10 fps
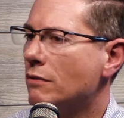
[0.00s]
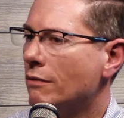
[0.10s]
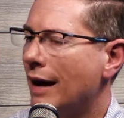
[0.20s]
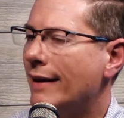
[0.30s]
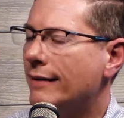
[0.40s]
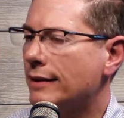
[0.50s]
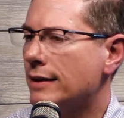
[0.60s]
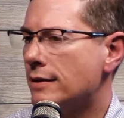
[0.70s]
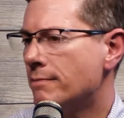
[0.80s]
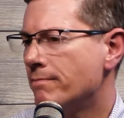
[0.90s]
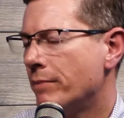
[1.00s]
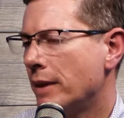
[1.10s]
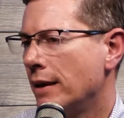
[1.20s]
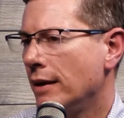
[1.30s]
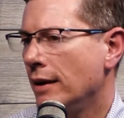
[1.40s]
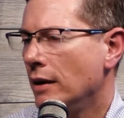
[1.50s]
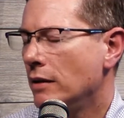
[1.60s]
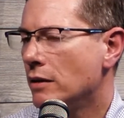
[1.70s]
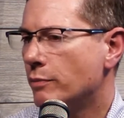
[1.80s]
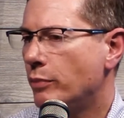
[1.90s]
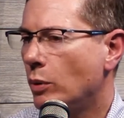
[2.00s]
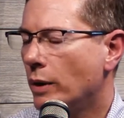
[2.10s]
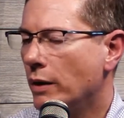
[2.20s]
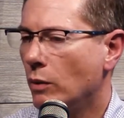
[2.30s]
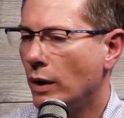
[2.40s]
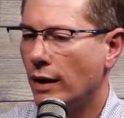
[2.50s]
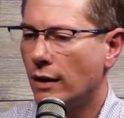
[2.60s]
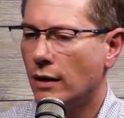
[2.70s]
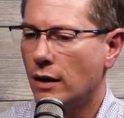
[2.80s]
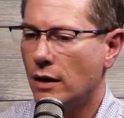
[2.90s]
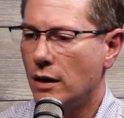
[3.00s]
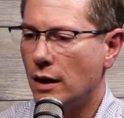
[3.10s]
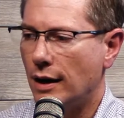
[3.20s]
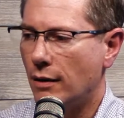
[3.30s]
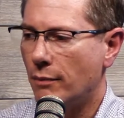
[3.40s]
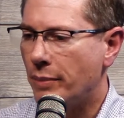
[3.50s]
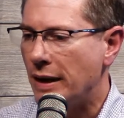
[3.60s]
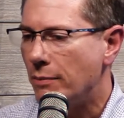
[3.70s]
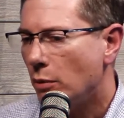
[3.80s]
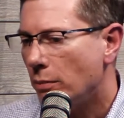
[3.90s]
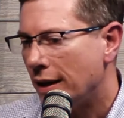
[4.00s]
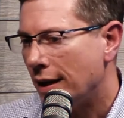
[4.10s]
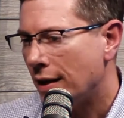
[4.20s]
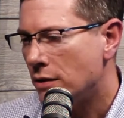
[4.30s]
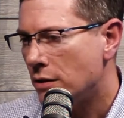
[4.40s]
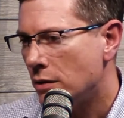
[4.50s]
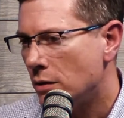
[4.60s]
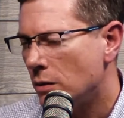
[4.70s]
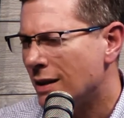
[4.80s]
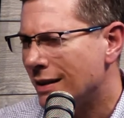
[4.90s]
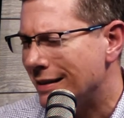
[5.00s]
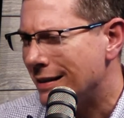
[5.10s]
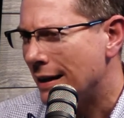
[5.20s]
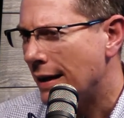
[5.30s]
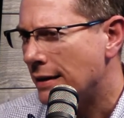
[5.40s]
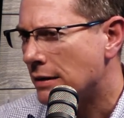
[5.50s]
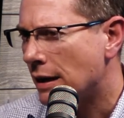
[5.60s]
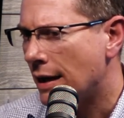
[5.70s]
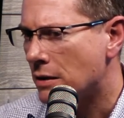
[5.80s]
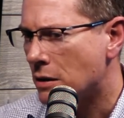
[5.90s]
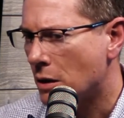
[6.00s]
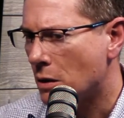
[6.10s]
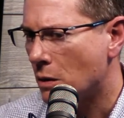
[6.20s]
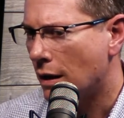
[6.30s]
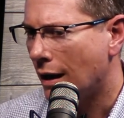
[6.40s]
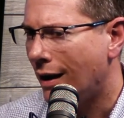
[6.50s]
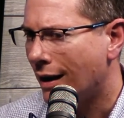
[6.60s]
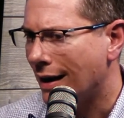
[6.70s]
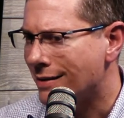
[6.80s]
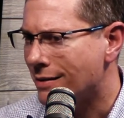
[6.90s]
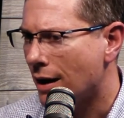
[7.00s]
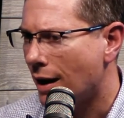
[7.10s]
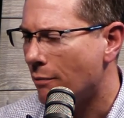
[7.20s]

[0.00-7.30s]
radicalism, there's a point where people begin to contest as though God is not